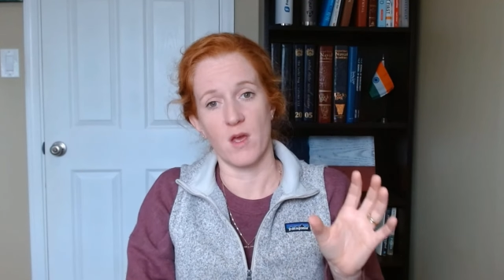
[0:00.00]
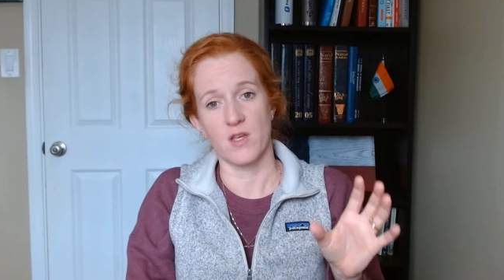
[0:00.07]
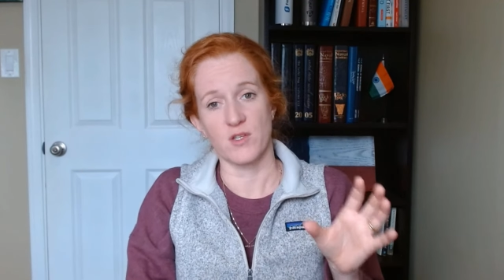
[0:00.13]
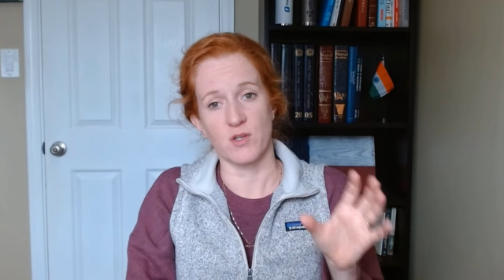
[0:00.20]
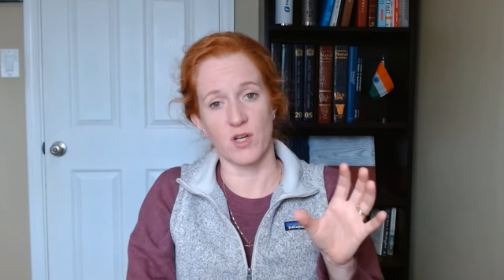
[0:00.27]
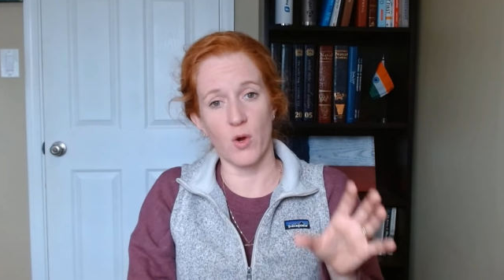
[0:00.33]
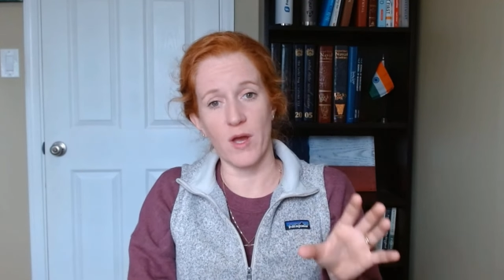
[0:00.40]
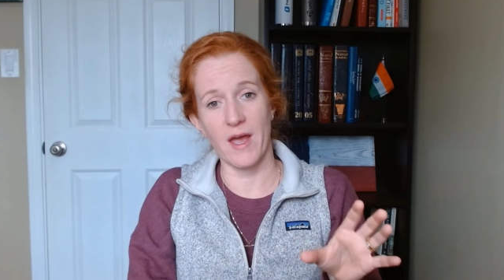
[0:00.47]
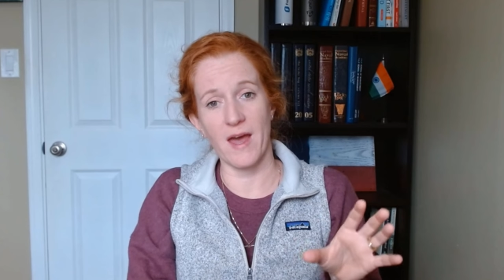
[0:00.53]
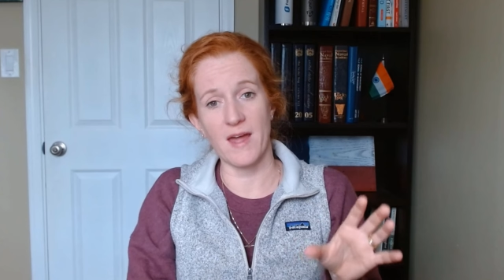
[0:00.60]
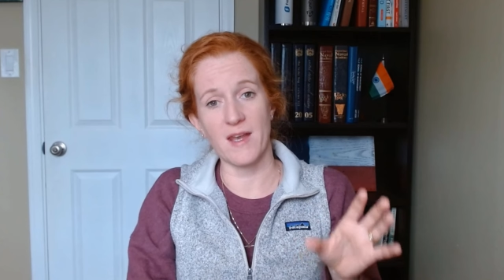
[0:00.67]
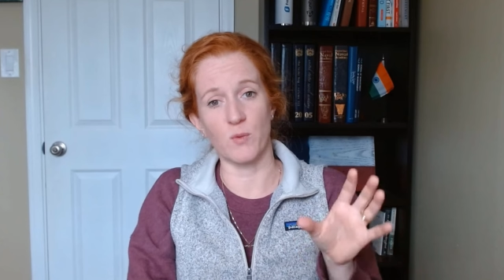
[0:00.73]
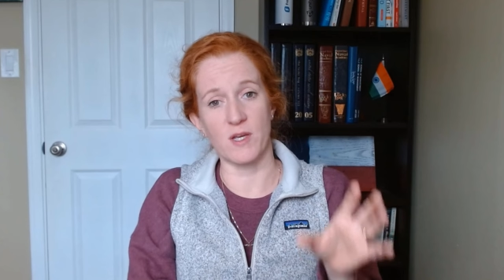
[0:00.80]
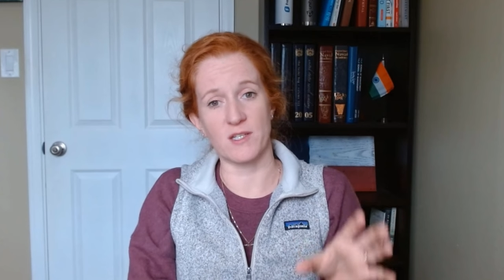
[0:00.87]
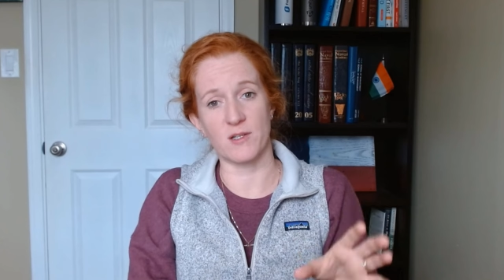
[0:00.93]
So go ahead
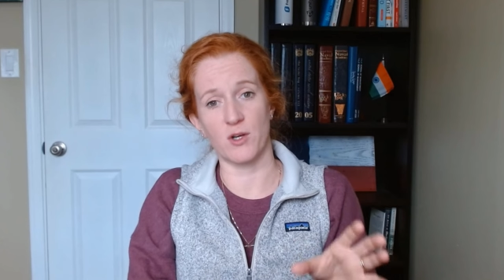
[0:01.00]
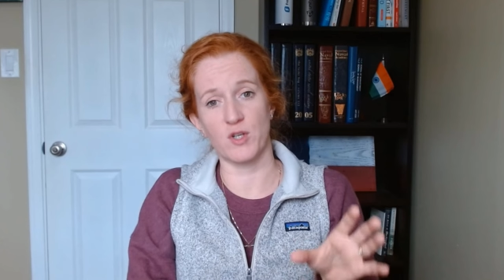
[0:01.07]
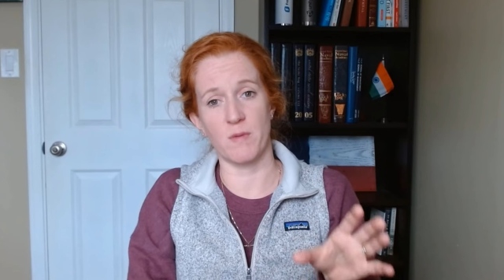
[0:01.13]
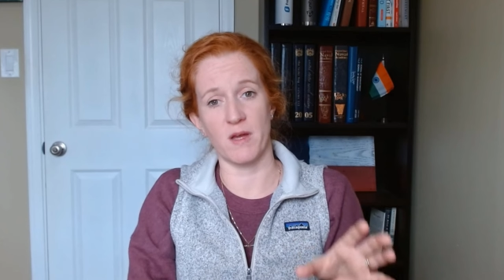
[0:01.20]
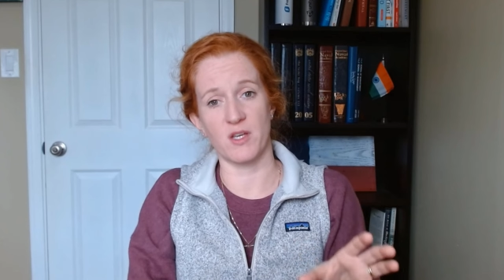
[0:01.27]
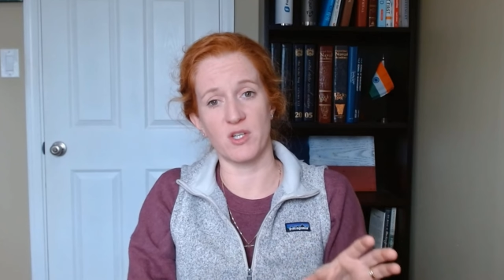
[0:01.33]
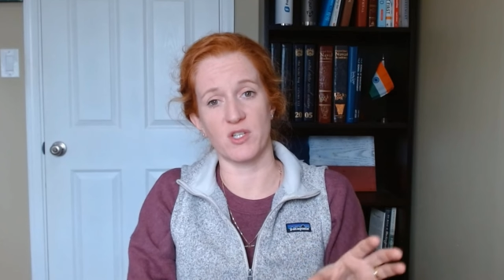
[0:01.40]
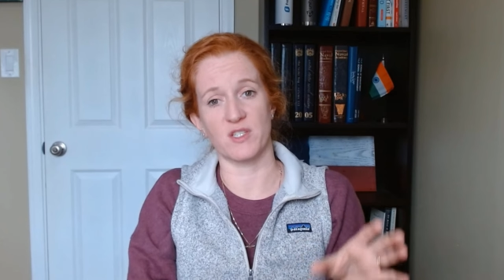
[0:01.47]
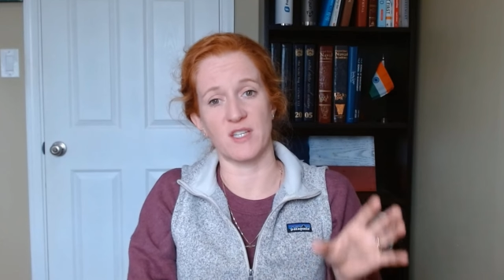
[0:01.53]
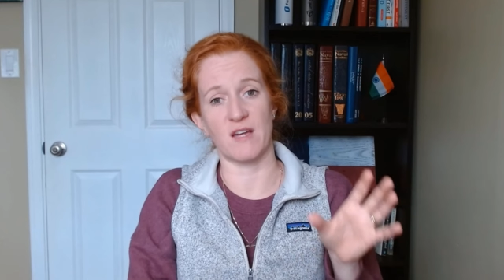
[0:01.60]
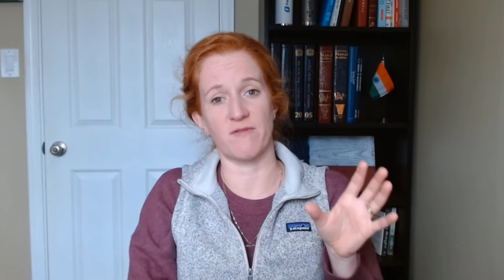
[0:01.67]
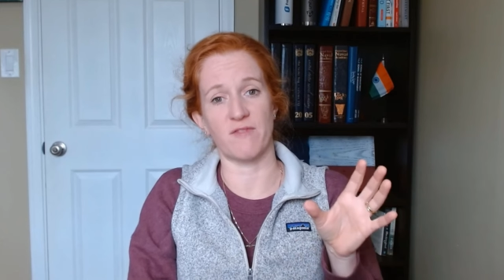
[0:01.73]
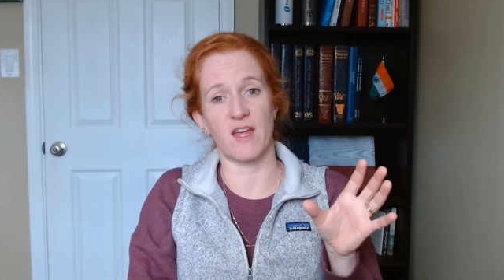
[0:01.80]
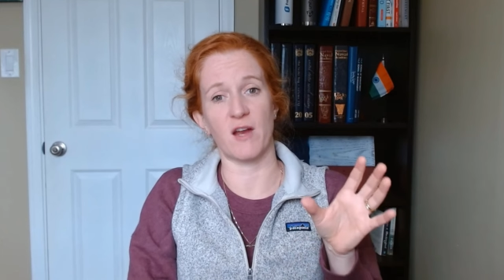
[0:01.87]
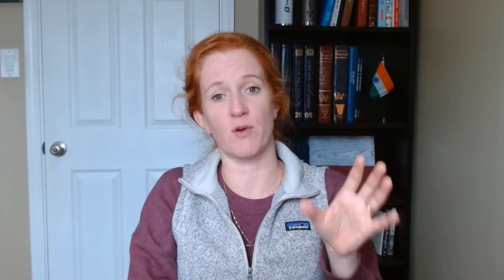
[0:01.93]
and research Bench, see
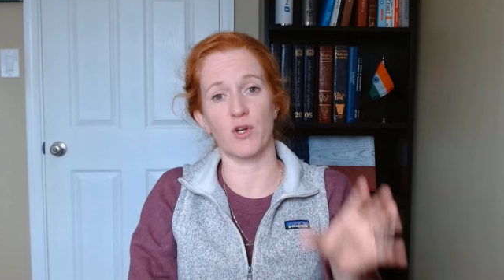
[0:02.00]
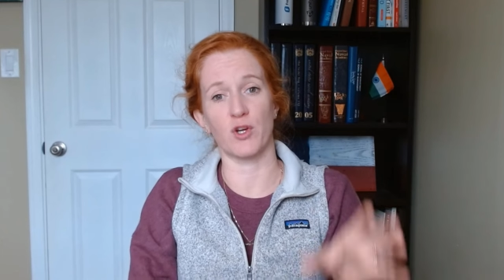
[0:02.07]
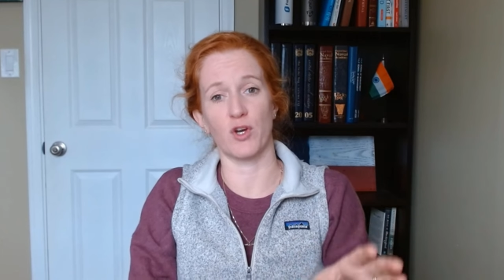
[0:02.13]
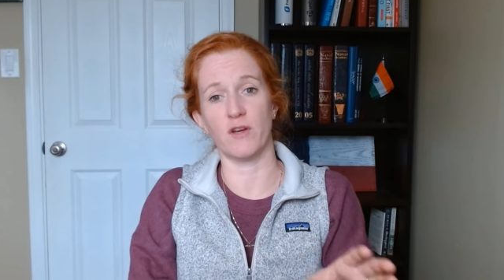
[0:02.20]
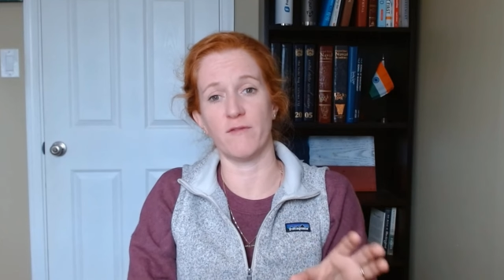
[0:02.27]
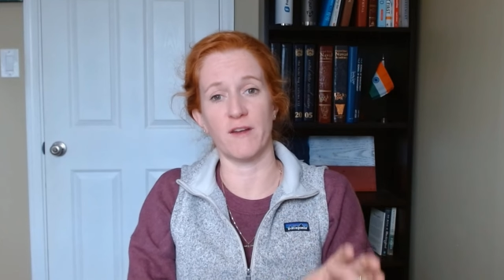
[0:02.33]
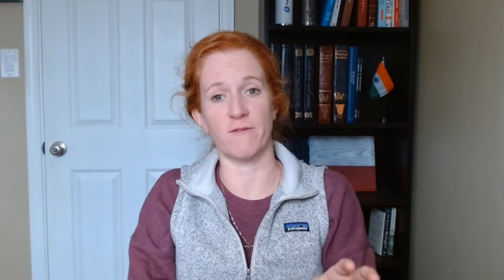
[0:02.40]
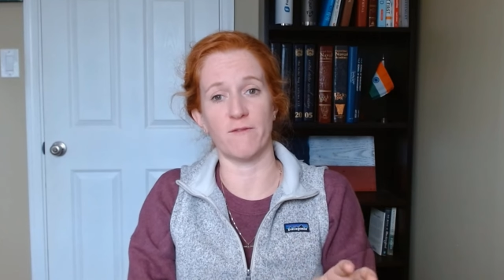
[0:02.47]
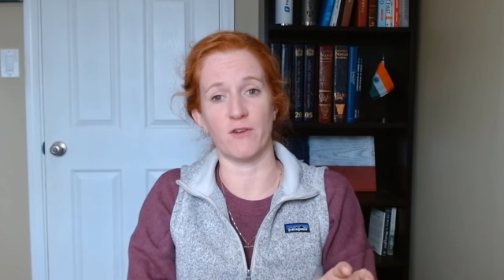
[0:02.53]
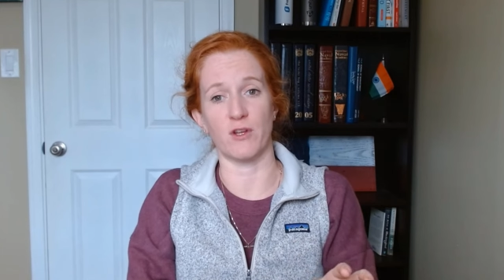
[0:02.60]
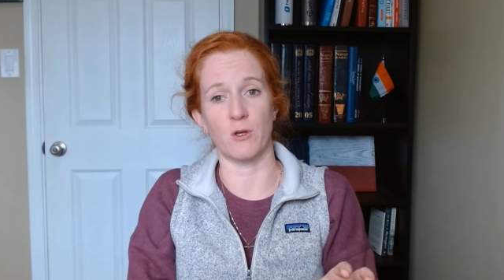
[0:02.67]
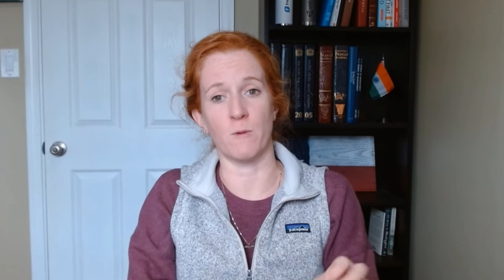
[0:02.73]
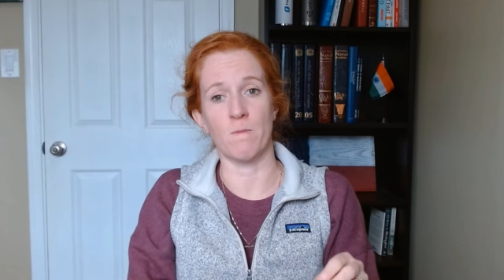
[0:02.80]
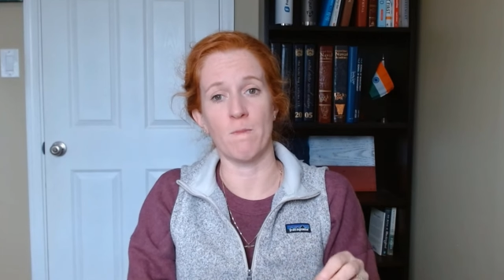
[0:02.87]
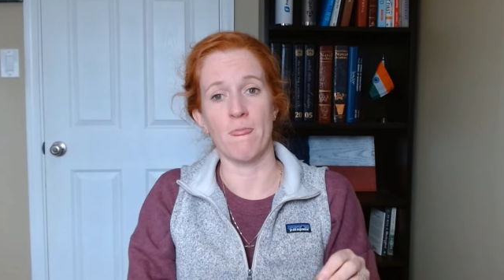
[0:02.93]
if they are a good fit for
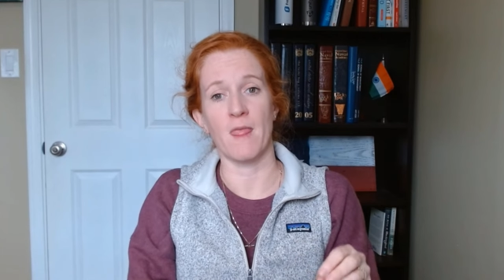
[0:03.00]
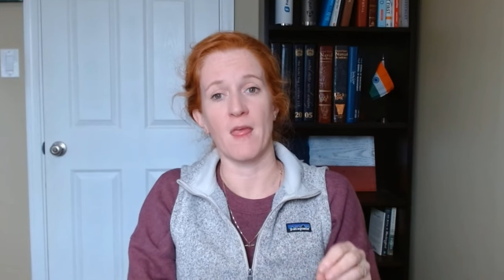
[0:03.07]
you.